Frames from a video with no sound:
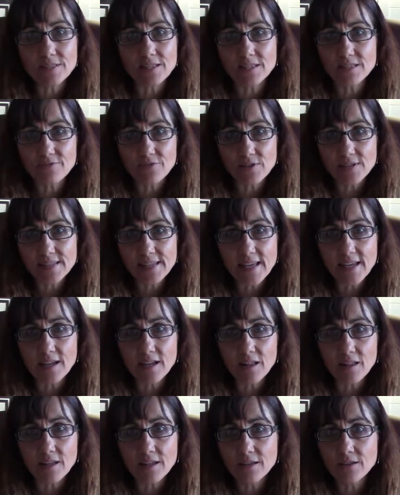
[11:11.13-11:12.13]
that's for
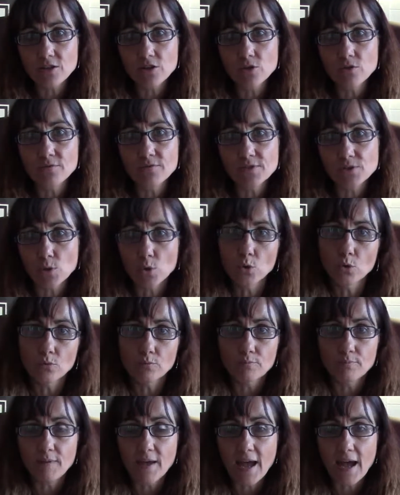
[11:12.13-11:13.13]
sale and you've
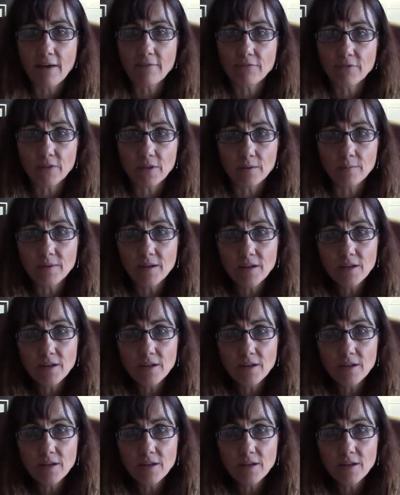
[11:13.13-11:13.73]
sold half of them,